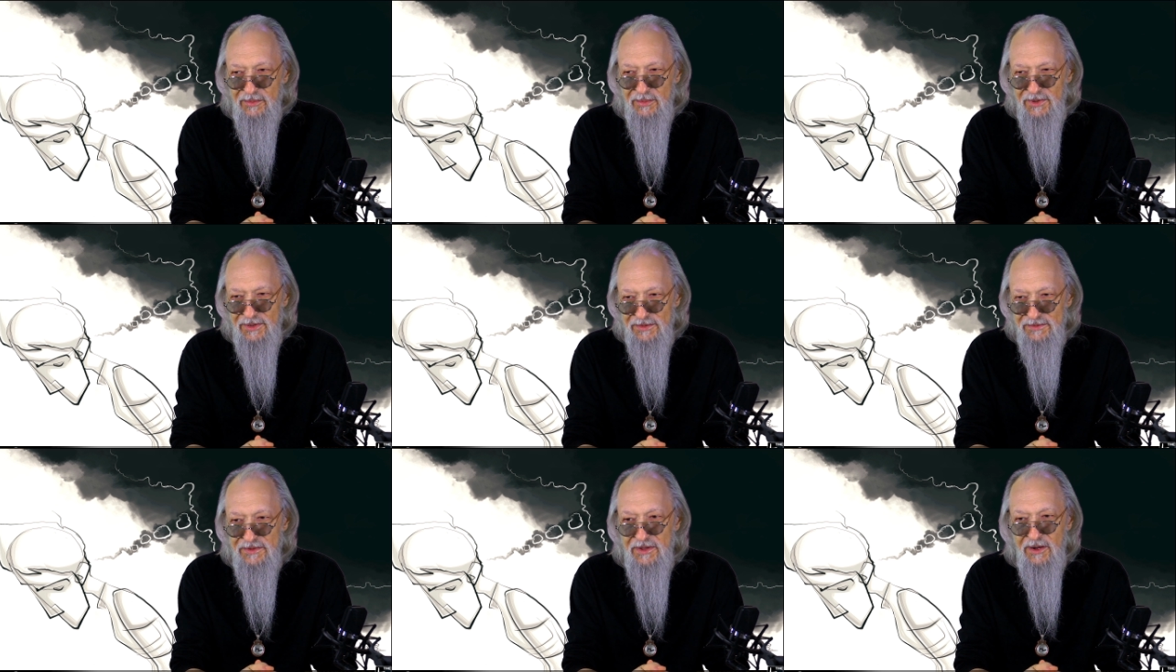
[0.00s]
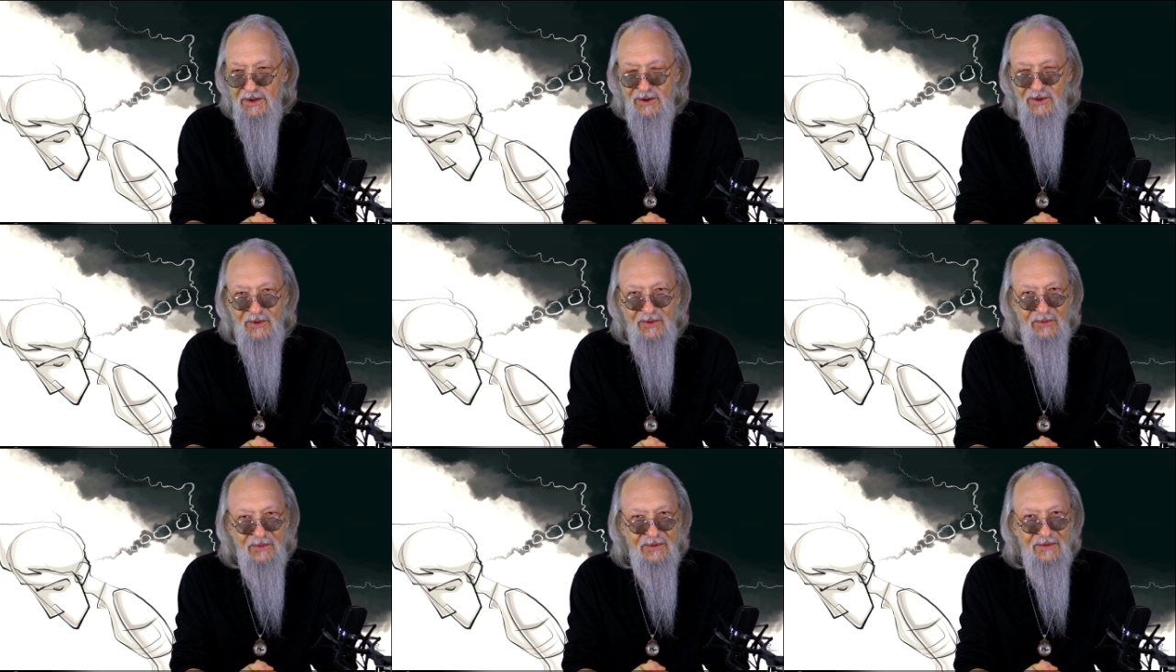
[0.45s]
will
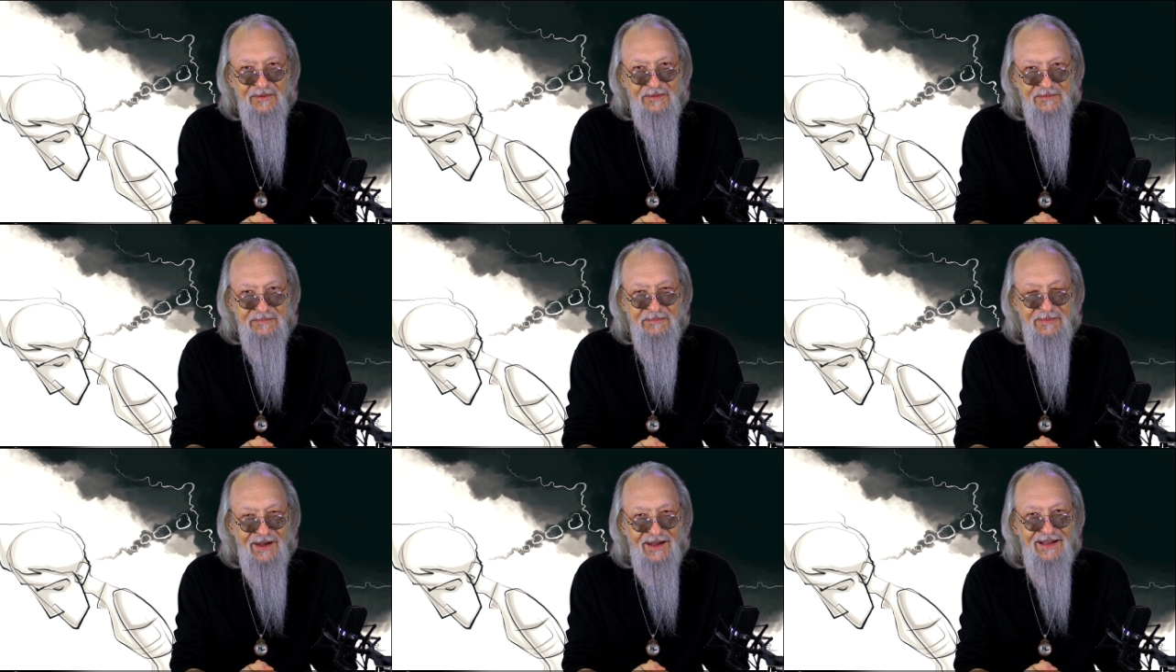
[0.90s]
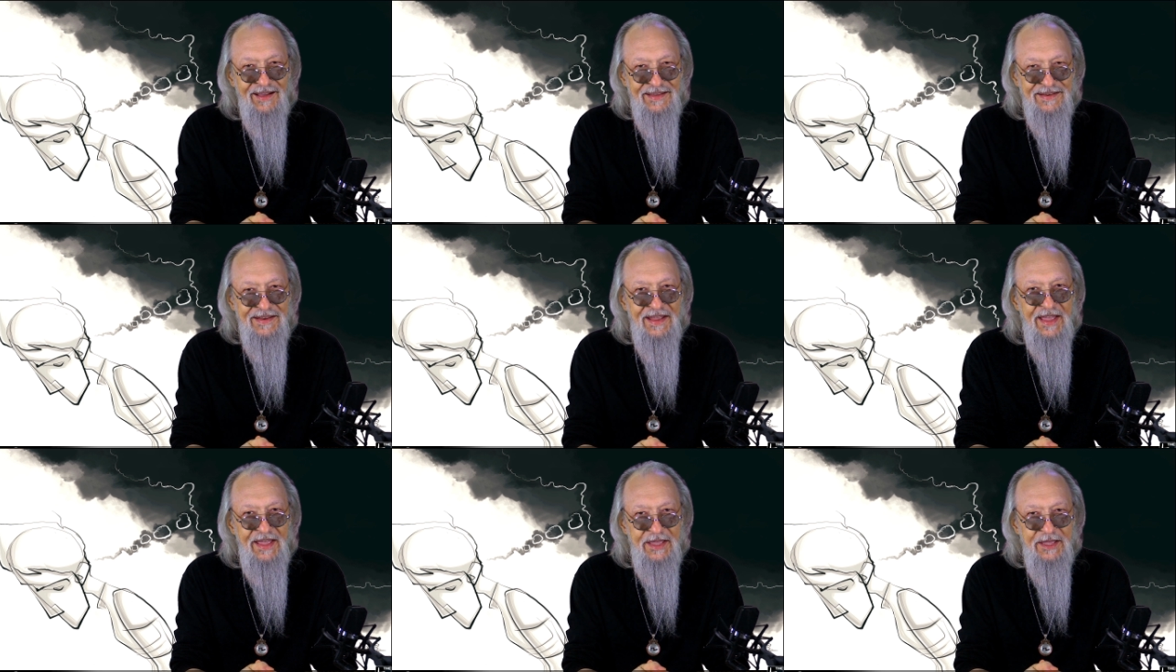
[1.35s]
know my
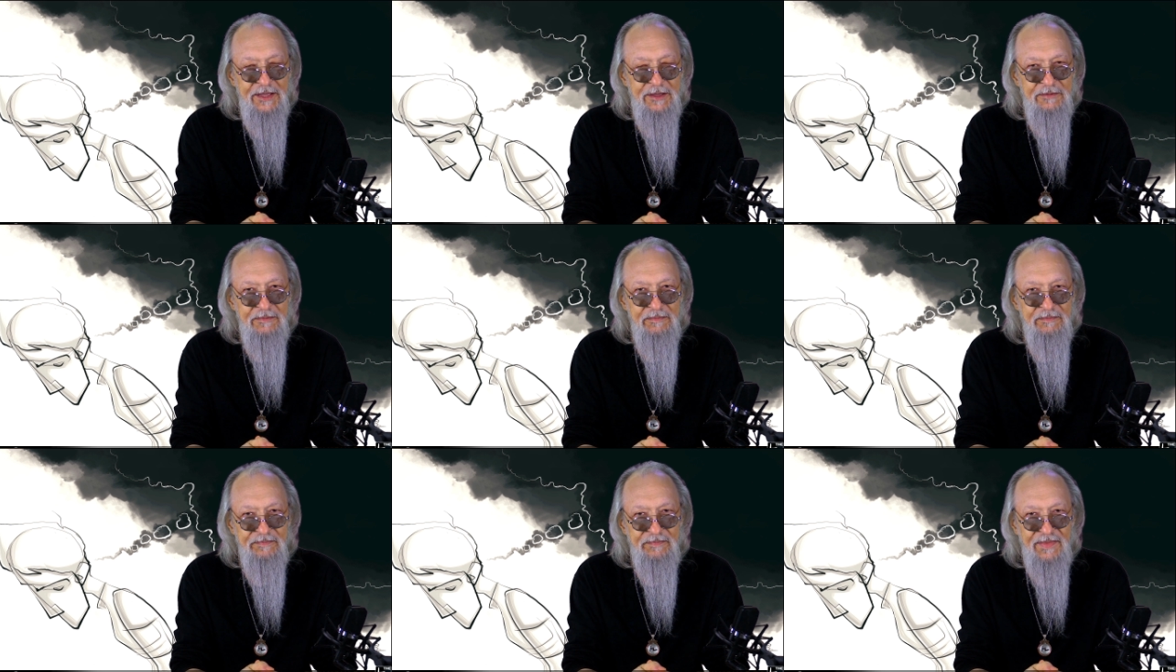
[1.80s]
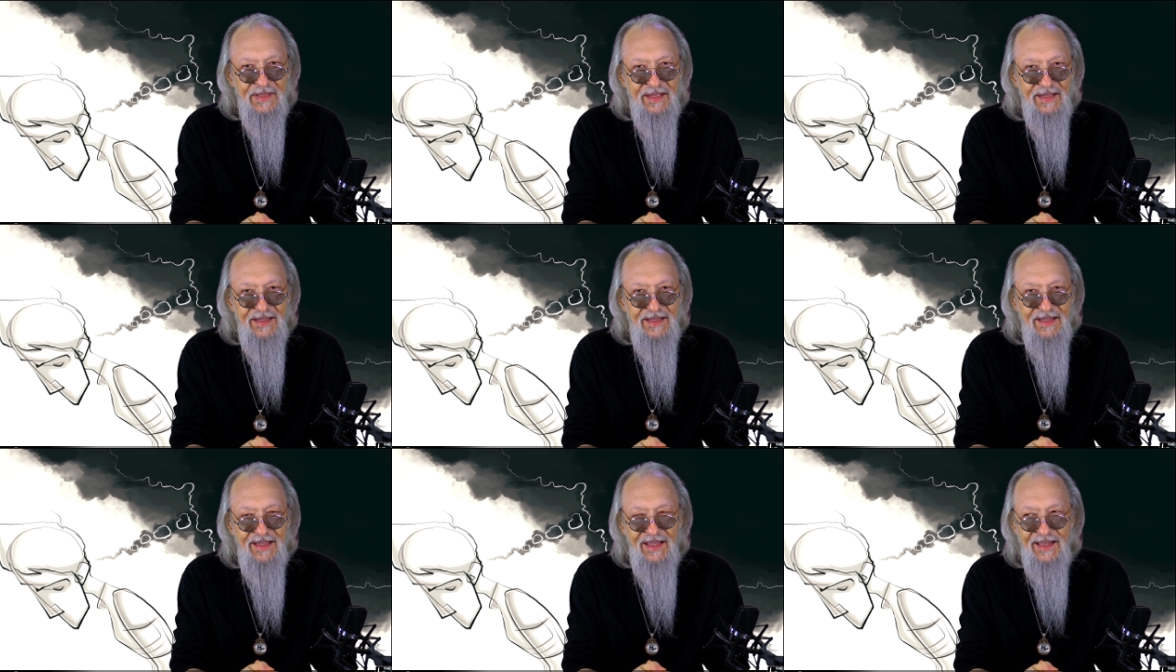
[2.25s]
name,
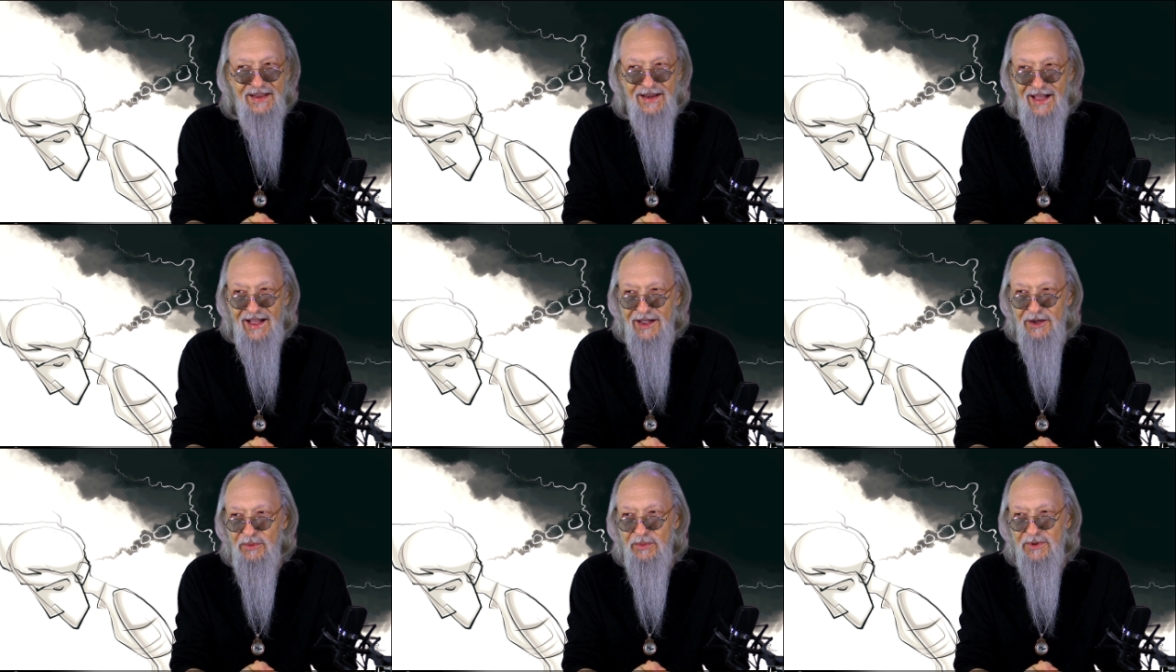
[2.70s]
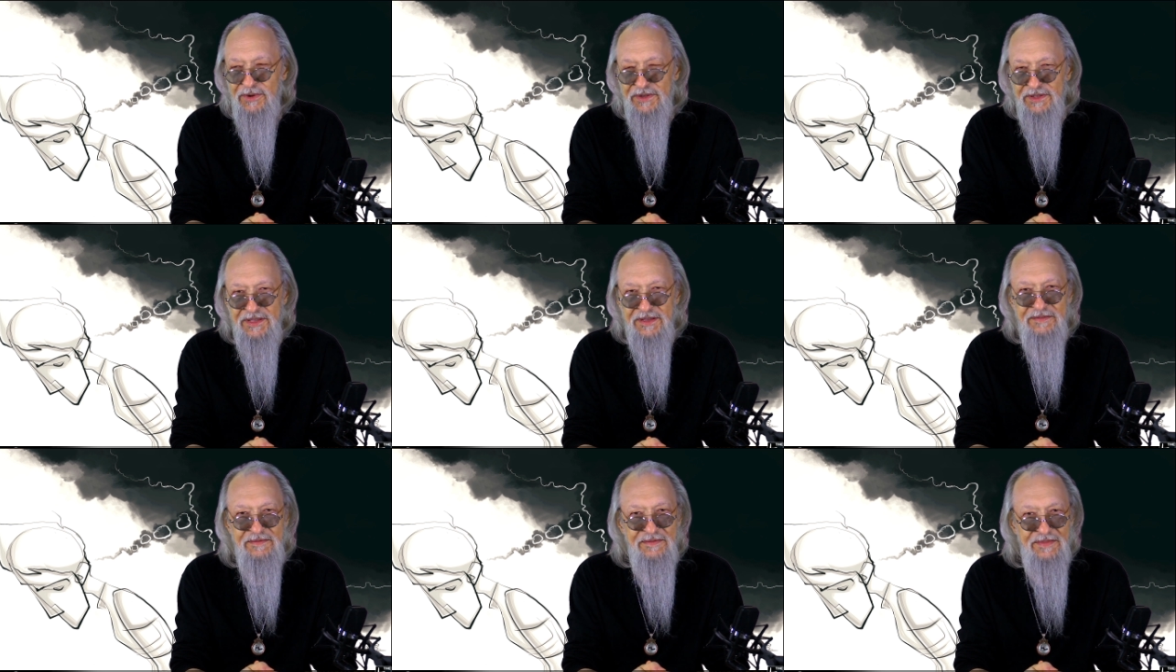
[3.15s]
and I will
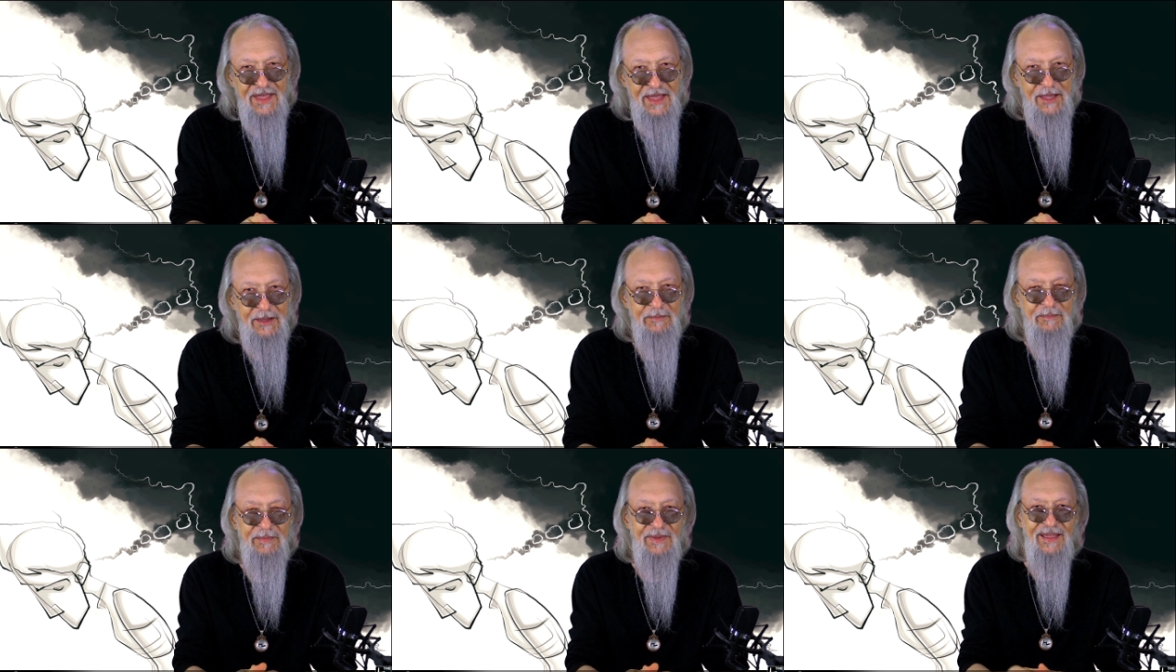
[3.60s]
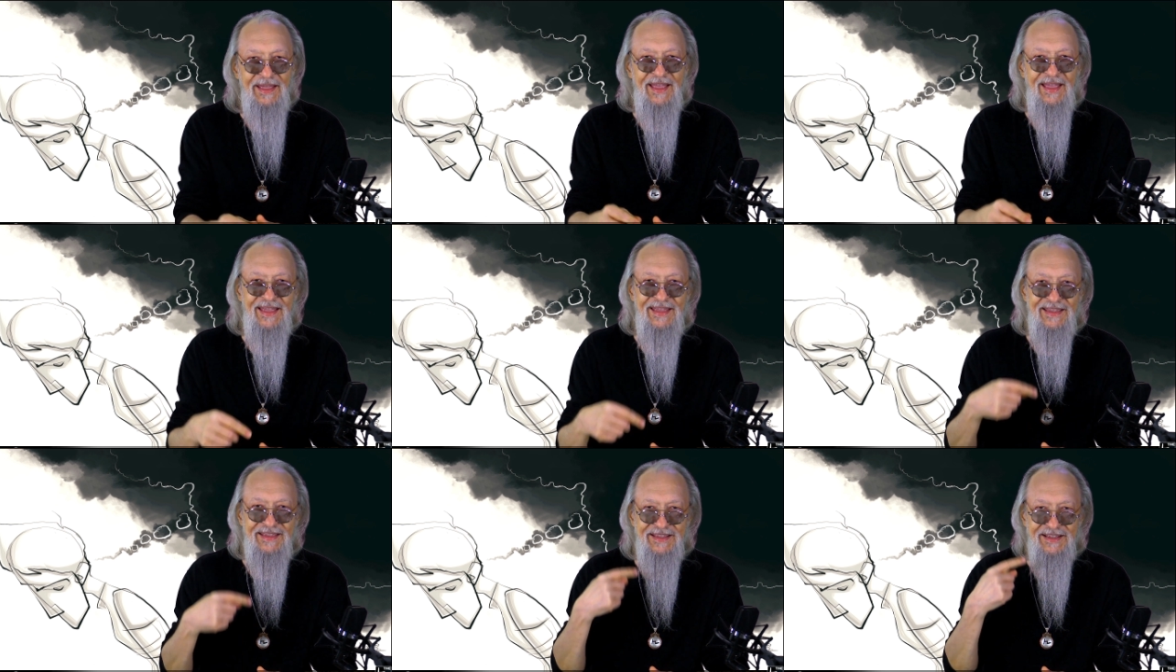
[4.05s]
give them
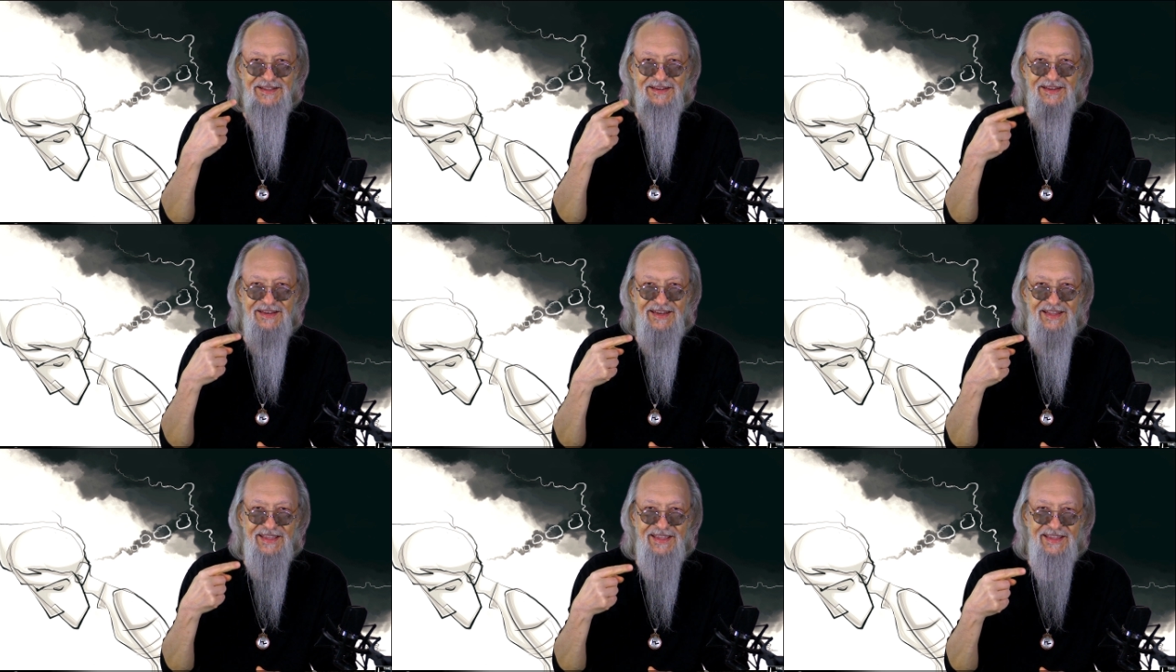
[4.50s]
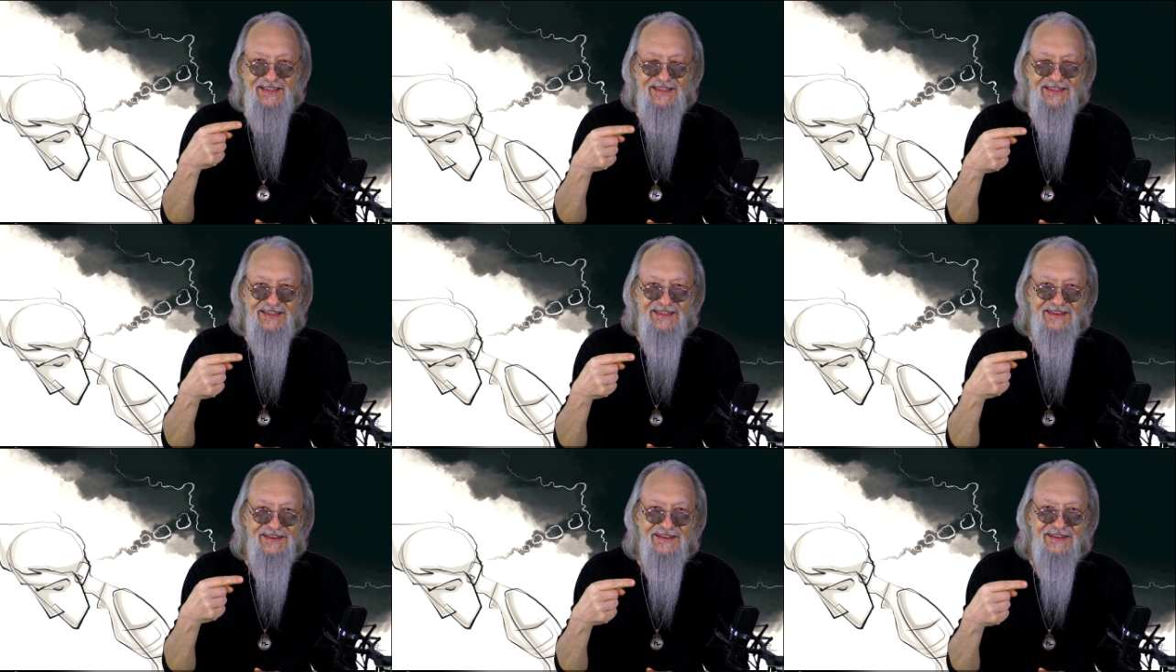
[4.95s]
a
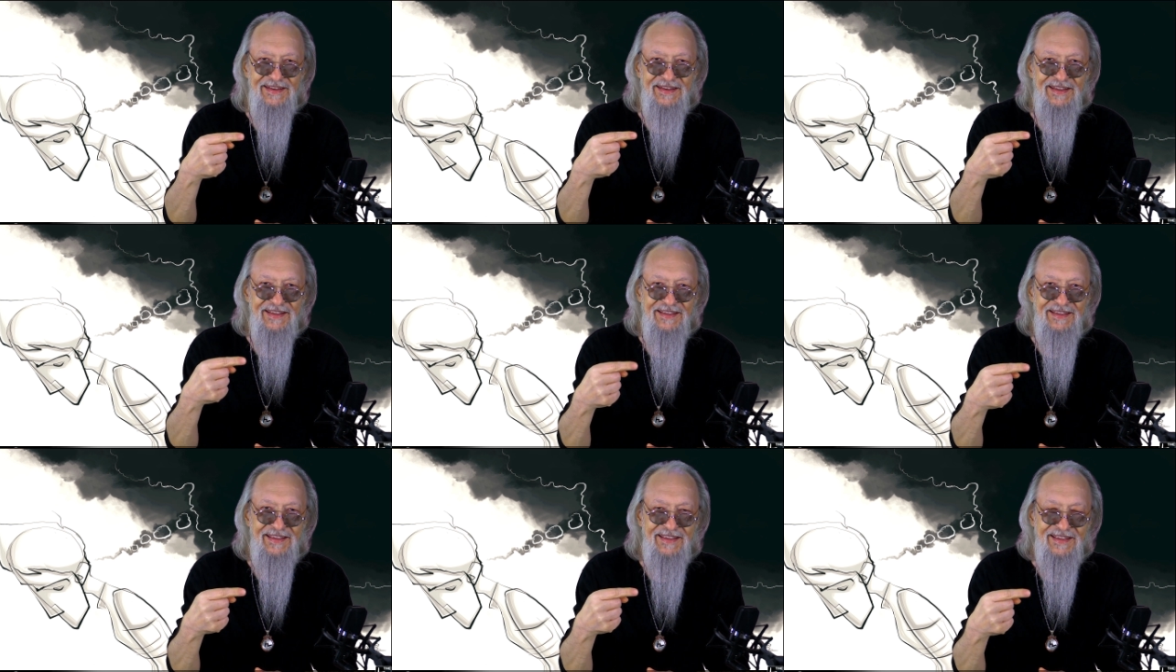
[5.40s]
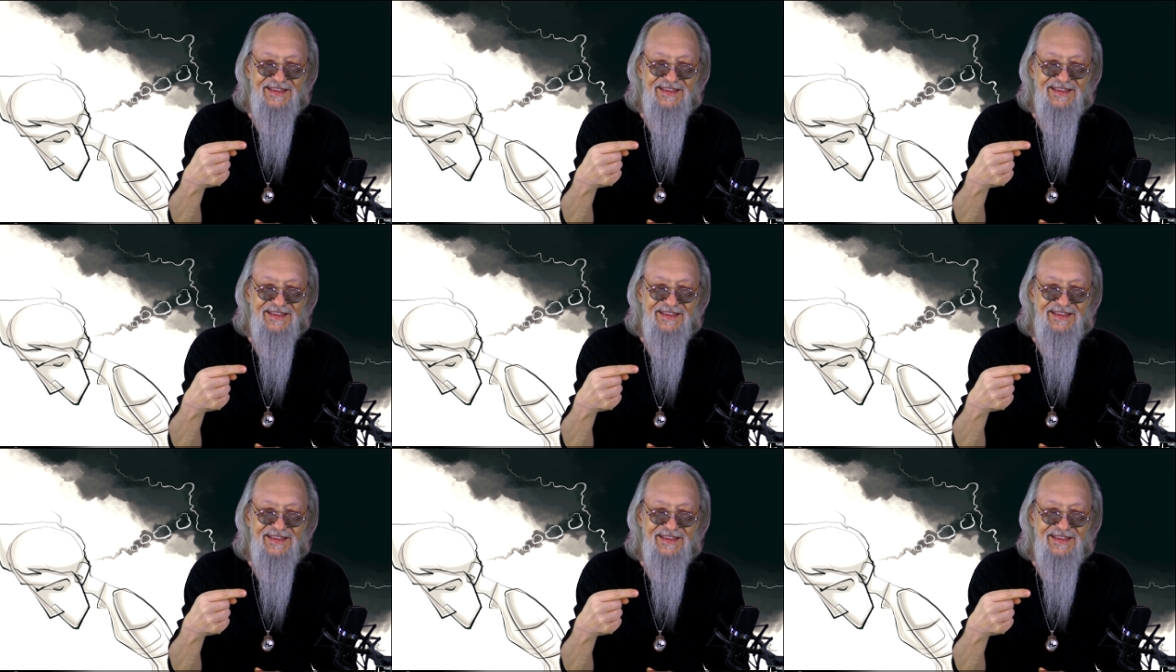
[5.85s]
clean